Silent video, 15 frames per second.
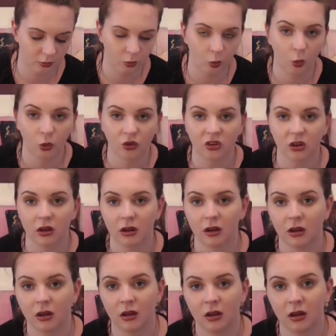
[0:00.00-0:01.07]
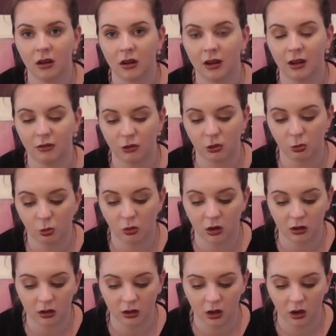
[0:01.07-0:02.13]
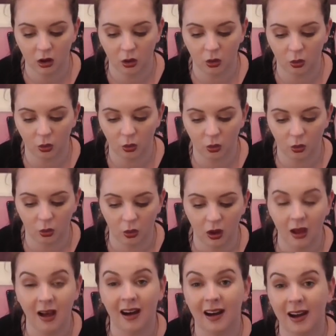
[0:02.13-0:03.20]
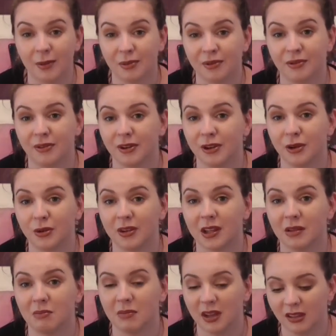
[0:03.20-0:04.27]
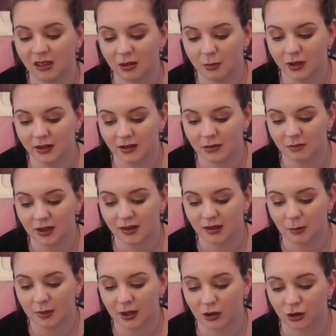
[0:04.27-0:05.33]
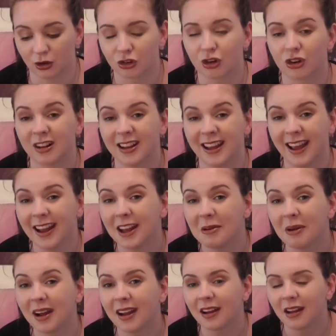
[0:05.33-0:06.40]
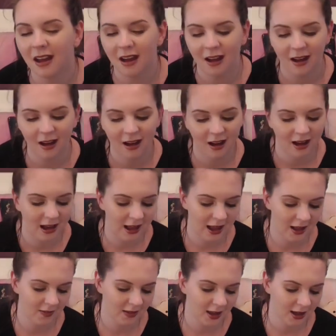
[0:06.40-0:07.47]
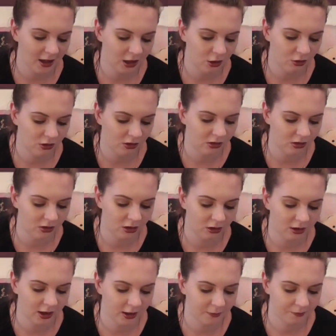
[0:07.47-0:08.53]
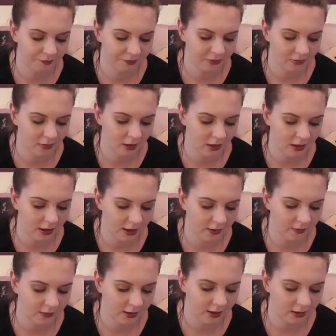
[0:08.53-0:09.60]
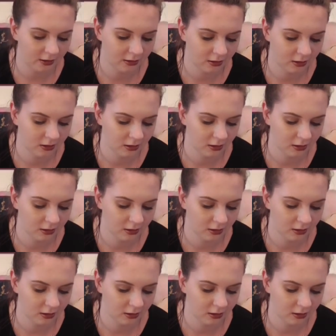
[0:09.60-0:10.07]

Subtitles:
water if you want, or I prefer using milk because it makes a better hot chocolate anyway, and then you just stir it and then